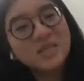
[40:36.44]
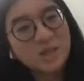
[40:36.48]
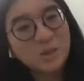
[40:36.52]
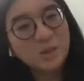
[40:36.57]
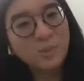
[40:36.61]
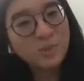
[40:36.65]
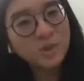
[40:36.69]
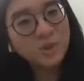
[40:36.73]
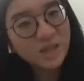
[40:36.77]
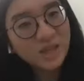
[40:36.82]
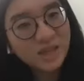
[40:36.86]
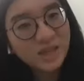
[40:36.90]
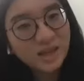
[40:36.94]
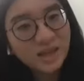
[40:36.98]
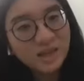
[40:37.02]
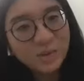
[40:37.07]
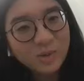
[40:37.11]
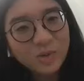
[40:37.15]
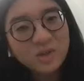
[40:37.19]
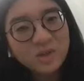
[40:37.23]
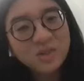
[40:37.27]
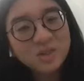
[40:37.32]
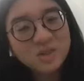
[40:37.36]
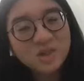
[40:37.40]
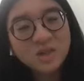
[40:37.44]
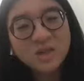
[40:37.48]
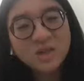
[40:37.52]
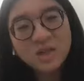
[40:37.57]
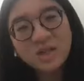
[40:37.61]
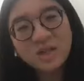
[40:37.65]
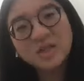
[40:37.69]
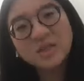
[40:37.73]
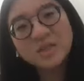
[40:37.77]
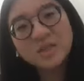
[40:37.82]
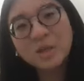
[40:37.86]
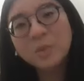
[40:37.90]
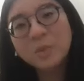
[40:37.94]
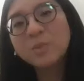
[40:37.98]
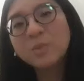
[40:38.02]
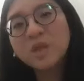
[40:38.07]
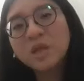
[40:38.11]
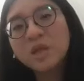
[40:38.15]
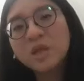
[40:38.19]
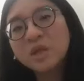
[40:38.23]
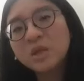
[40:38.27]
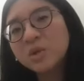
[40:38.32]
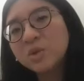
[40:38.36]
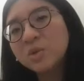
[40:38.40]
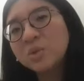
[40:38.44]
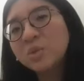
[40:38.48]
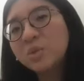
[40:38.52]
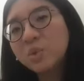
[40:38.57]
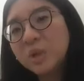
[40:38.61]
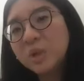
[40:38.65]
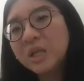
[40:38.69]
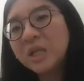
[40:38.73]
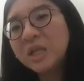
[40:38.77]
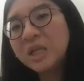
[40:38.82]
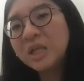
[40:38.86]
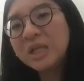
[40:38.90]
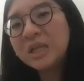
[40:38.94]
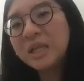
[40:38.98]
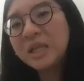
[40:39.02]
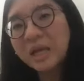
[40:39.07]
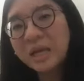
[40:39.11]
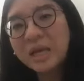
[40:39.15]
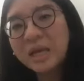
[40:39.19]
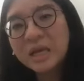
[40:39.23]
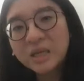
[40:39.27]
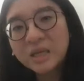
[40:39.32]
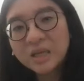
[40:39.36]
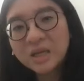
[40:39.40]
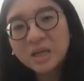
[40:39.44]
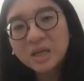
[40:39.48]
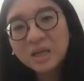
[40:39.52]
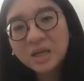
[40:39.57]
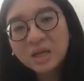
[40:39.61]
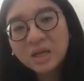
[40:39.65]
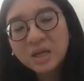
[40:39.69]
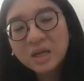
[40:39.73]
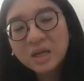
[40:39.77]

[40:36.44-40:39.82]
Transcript: something or studying something that you really like,